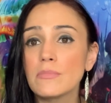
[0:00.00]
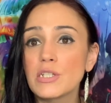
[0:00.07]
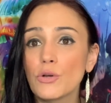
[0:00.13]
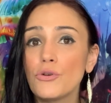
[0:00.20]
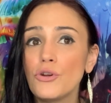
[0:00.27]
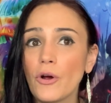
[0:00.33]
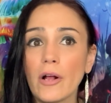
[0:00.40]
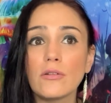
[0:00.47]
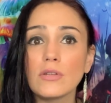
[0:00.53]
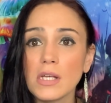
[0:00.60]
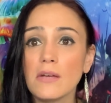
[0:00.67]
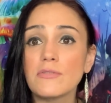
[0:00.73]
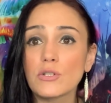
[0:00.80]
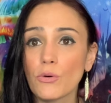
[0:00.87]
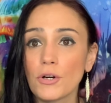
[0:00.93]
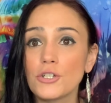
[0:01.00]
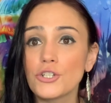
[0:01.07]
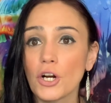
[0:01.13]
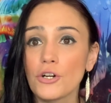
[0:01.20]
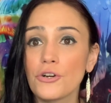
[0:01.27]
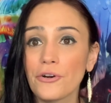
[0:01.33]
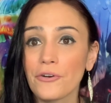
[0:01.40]
So you know how leaves crunch
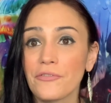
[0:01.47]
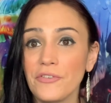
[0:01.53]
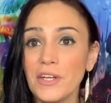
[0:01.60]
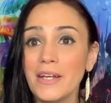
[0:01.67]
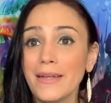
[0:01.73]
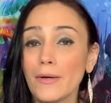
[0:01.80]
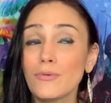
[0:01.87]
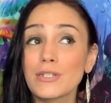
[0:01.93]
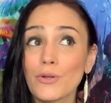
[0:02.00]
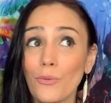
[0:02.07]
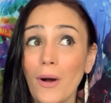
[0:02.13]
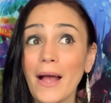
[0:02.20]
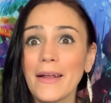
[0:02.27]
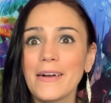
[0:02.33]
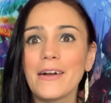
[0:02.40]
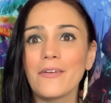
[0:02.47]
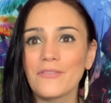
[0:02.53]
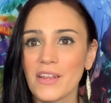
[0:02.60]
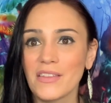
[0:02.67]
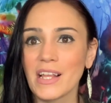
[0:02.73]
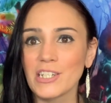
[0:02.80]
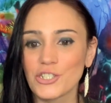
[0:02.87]
under your feet? It was quiet enough
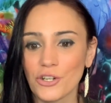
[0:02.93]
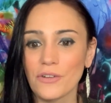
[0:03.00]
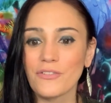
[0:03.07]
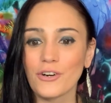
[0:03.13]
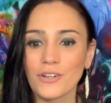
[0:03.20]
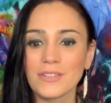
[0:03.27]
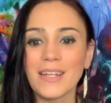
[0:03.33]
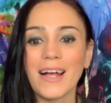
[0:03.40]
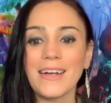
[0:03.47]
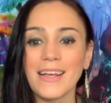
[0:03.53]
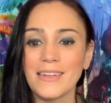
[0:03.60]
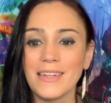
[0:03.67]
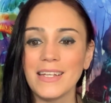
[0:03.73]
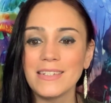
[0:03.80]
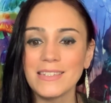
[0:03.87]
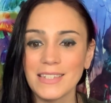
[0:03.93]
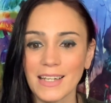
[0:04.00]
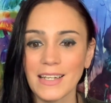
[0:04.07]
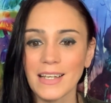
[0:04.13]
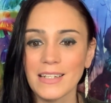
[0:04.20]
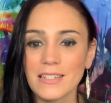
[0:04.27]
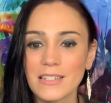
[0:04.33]
that they should have heard that and they
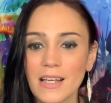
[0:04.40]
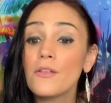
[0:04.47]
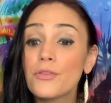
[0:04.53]
didn't.